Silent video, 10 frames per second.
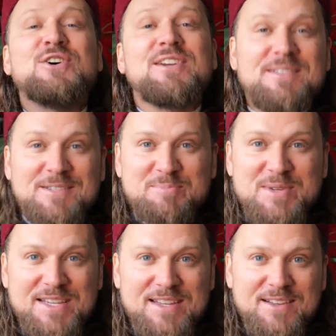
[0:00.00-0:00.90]
couldn't
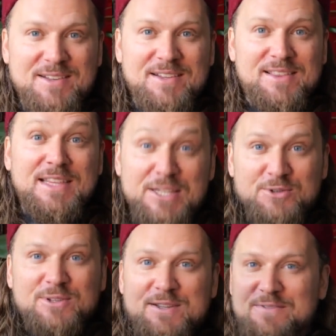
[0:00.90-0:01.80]
speak,
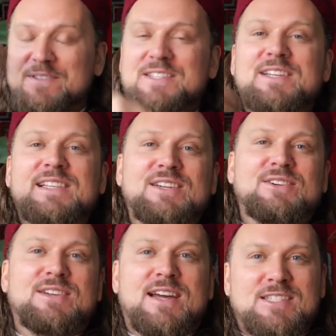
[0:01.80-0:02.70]
literally, physically
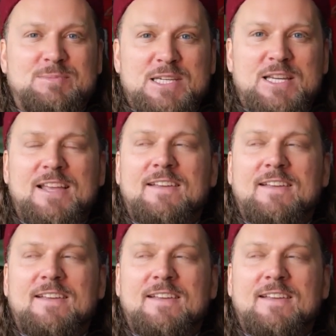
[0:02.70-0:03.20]
could not speak.